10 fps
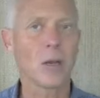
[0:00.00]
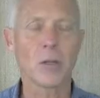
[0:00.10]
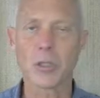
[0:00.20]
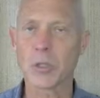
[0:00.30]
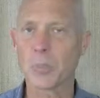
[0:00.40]

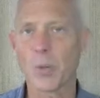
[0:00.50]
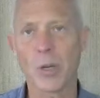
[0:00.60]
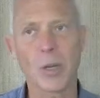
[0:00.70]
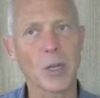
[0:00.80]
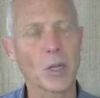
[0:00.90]
just put
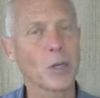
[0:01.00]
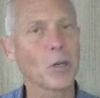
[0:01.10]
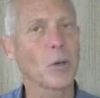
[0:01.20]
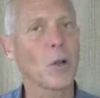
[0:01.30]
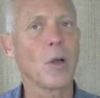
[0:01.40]
it into
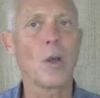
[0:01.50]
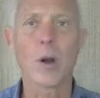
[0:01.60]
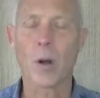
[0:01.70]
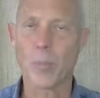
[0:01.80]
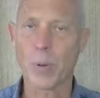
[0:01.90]
Google
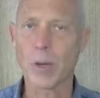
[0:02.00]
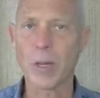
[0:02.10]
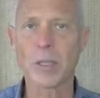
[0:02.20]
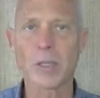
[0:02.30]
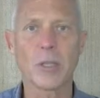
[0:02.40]
or put it
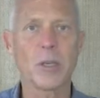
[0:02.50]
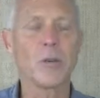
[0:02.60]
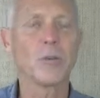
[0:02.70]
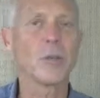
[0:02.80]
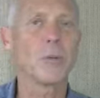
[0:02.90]
into the
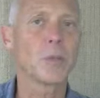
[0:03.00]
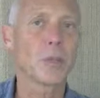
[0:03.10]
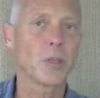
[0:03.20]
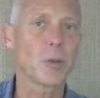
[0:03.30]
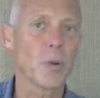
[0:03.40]
YouTube
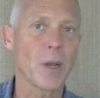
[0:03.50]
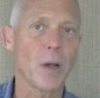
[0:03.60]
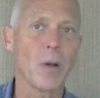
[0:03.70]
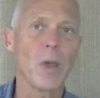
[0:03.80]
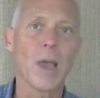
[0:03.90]
search
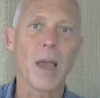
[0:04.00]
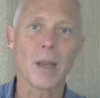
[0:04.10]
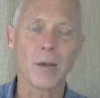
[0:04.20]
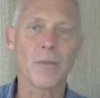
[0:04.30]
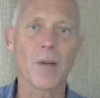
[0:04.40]
window and
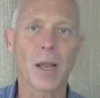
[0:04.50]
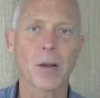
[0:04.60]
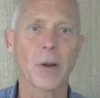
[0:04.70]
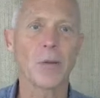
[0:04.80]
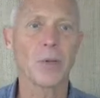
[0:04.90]
you'll find
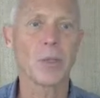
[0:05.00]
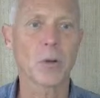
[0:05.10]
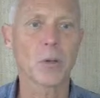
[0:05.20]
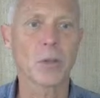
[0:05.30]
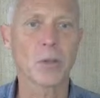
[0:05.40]
great
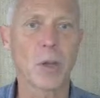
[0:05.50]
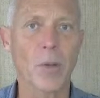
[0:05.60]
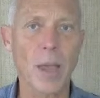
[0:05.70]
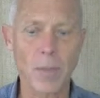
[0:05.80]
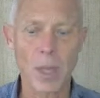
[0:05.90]
resources.
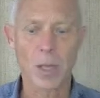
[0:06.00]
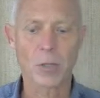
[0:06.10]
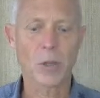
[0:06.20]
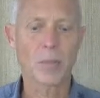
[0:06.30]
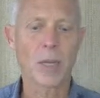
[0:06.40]
Okay,
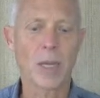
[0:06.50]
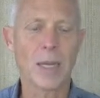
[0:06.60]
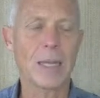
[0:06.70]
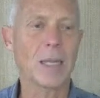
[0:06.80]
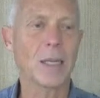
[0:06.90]
so I'm going to
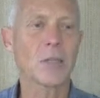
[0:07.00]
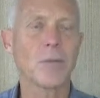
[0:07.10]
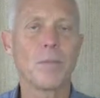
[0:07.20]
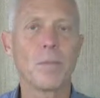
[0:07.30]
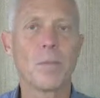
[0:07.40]
end
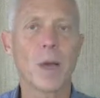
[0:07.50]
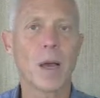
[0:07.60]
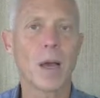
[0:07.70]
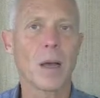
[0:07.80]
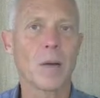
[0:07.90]
this
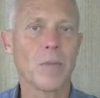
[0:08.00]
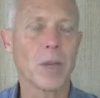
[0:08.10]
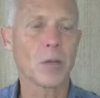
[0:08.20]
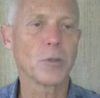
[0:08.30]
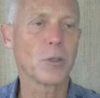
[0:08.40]

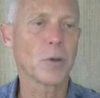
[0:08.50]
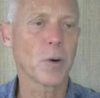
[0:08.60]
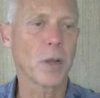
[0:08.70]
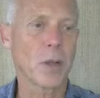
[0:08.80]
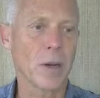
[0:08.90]
video
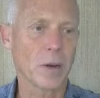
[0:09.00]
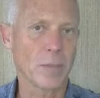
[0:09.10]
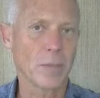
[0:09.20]
tutorial here.